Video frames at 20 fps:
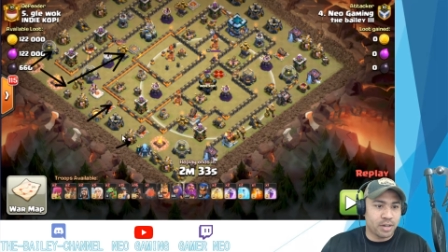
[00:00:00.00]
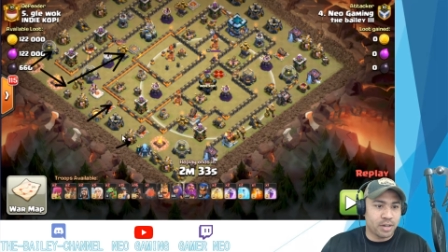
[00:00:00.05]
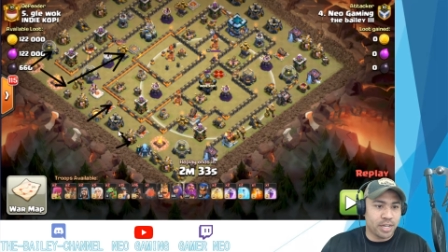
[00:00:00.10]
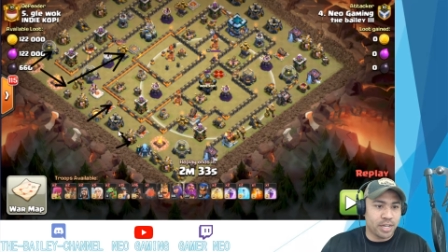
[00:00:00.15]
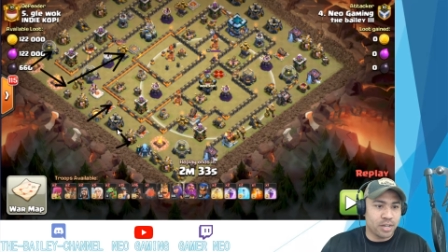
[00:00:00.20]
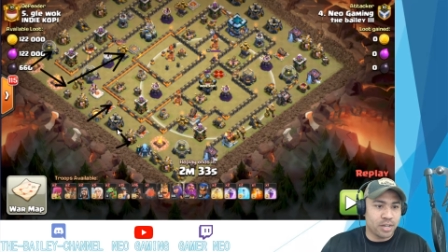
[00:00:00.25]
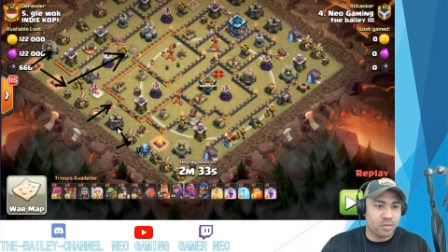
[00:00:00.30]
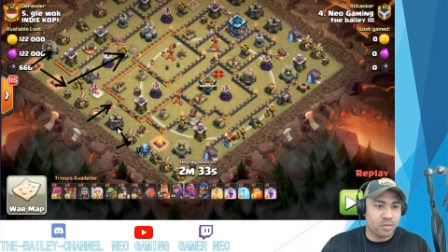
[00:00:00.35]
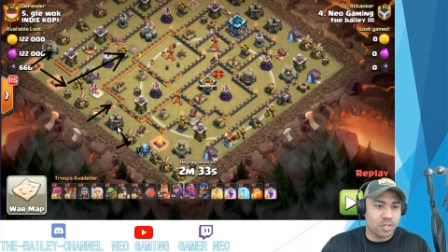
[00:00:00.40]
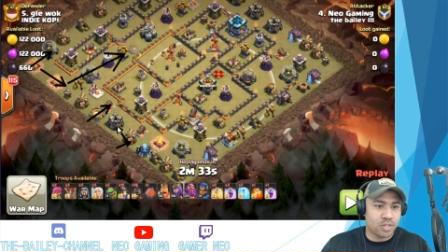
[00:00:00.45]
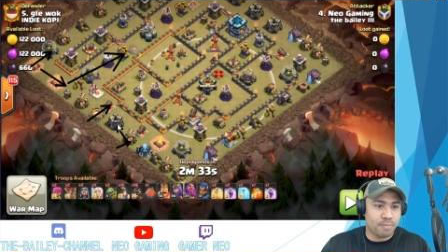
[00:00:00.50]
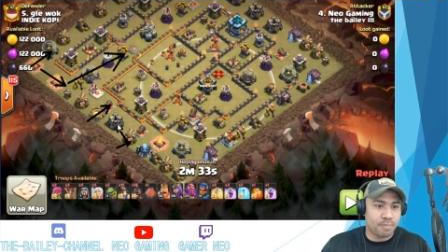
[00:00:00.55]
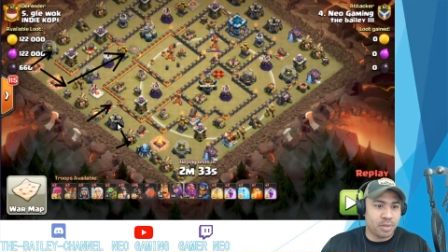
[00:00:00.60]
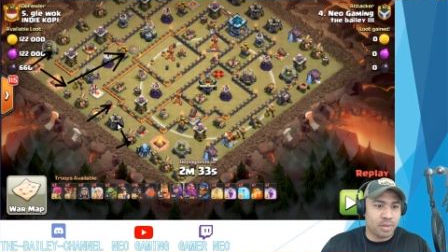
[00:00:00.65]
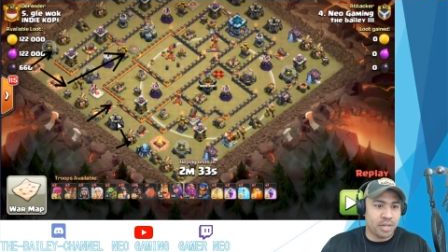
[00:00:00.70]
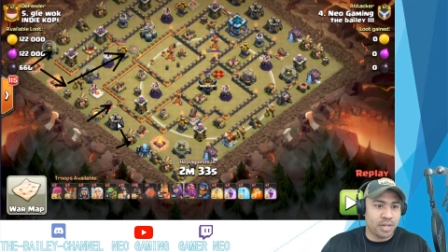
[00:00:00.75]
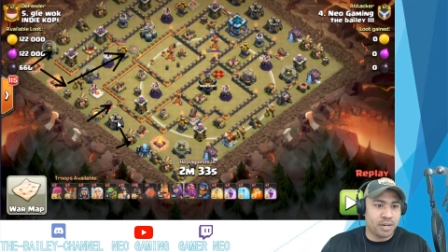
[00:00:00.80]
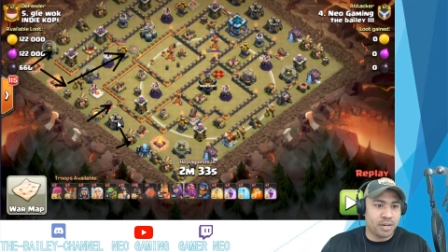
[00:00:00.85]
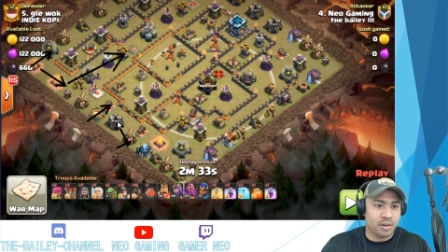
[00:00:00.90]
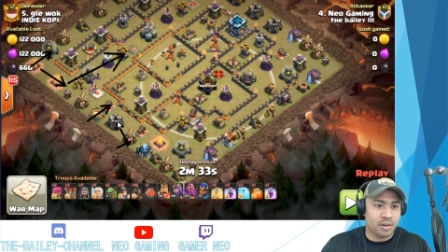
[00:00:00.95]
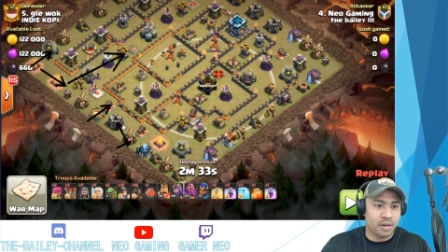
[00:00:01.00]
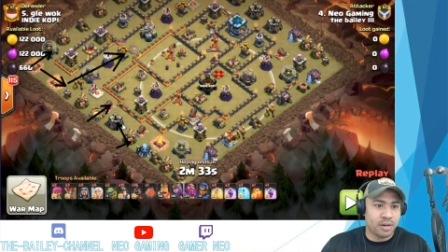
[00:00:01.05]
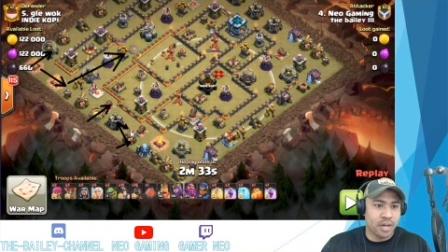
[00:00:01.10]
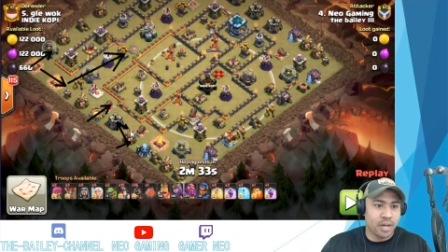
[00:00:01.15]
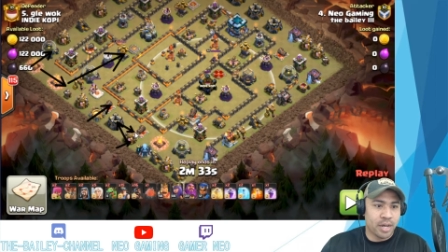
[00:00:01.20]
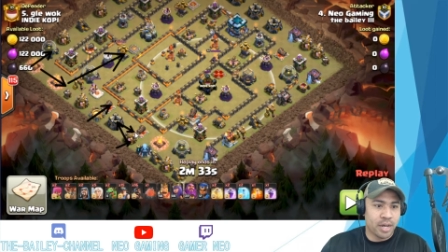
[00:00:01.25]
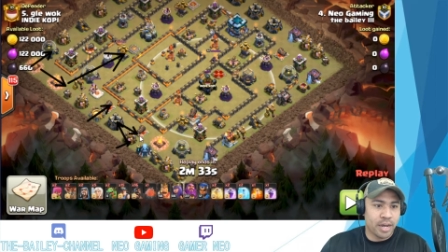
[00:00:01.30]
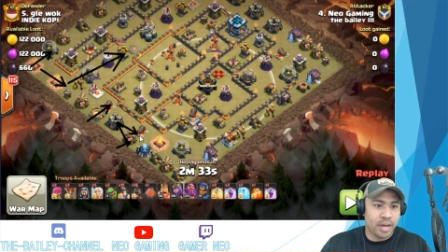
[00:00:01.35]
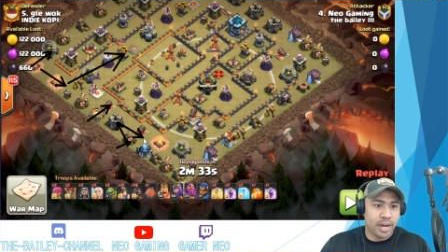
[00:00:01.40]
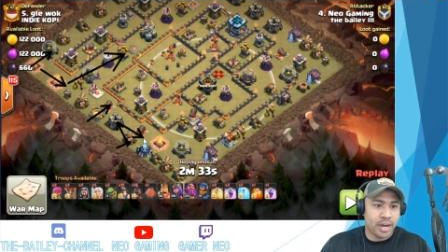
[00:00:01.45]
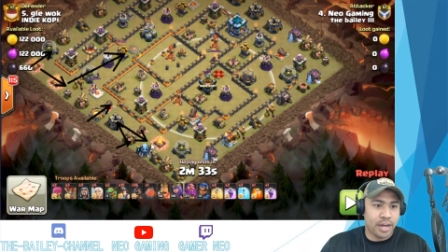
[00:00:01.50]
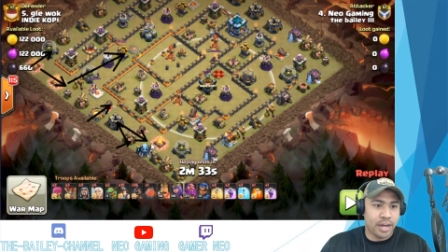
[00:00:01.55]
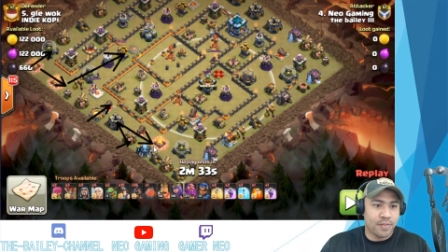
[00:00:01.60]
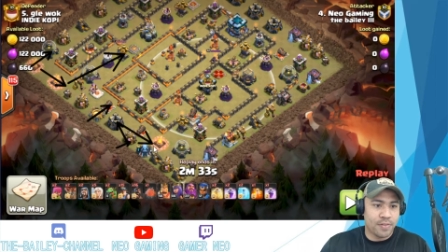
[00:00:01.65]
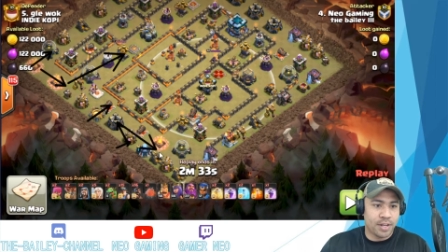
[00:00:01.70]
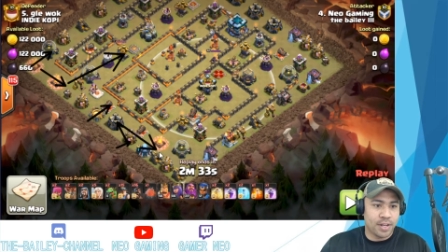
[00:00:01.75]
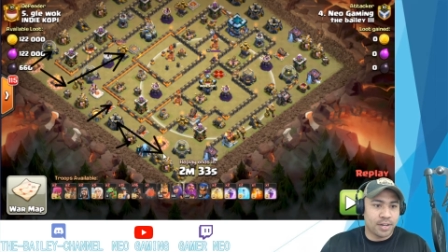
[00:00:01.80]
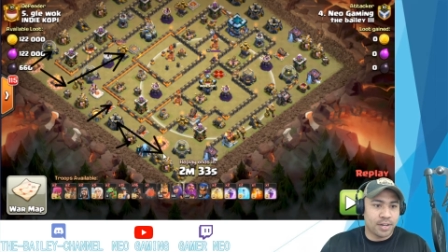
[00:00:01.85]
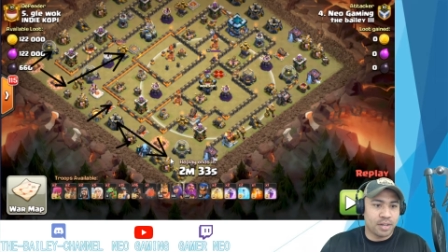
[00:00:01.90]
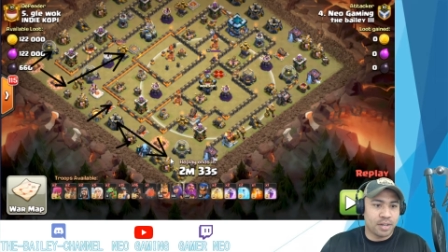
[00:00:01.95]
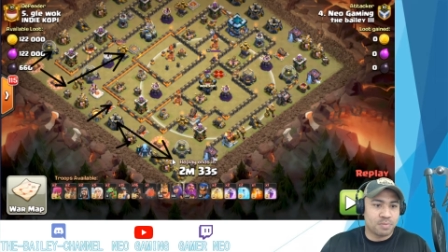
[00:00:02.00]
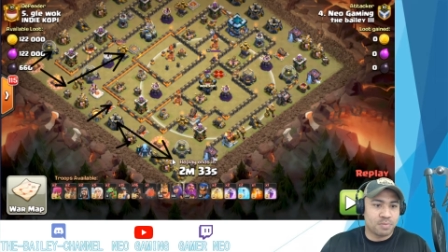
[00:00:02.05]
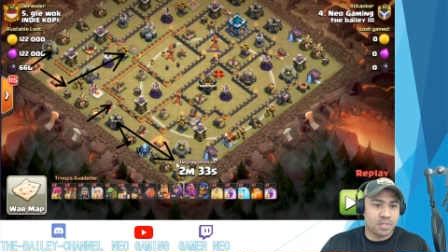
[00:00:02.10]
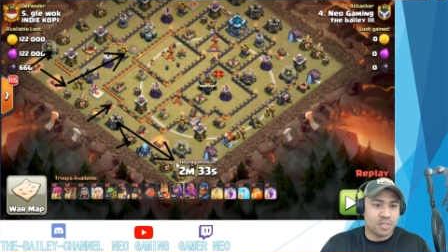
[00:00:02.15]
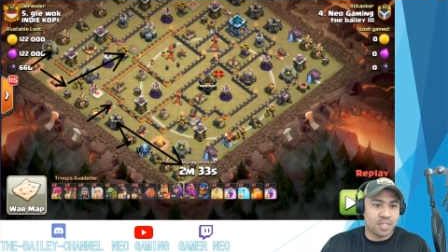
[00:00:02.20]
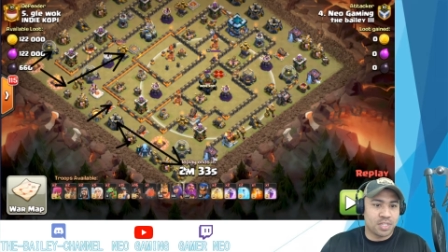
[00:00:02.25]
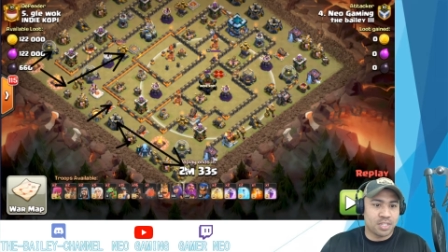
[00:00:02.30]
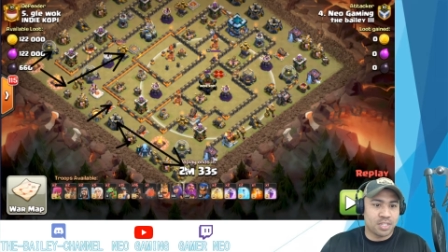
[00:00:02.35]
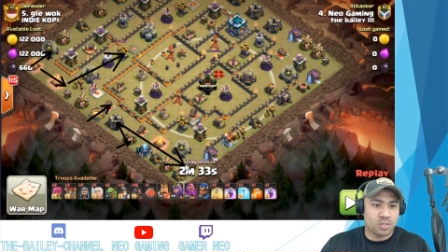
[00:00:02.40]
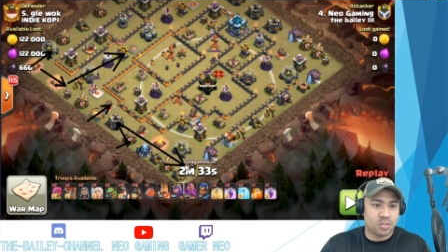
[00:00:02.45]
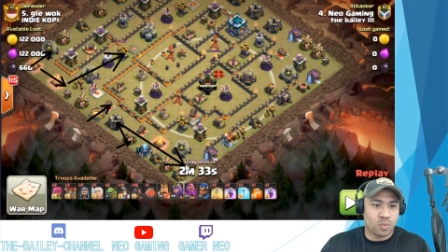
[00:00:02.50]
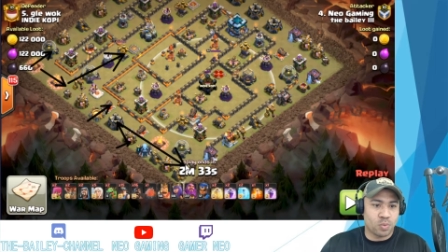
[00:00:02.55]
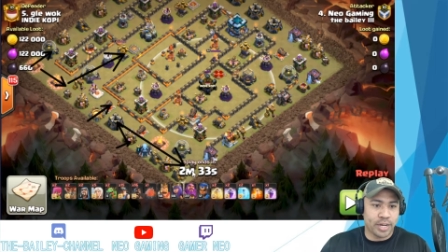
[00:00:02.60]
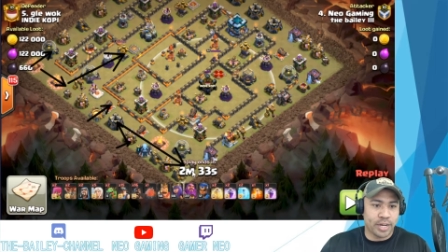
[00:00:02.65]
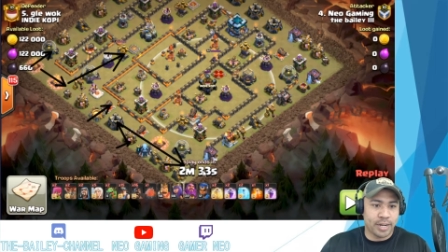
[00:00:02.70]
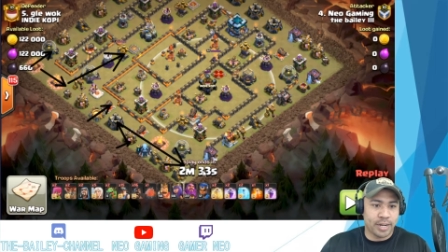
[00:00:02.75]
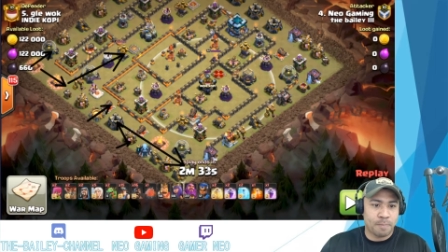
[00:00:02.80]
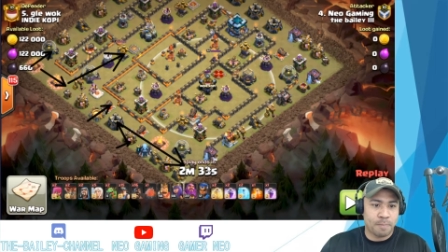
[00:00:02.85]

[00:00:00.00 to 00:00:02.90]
He goes up here and then comes this way.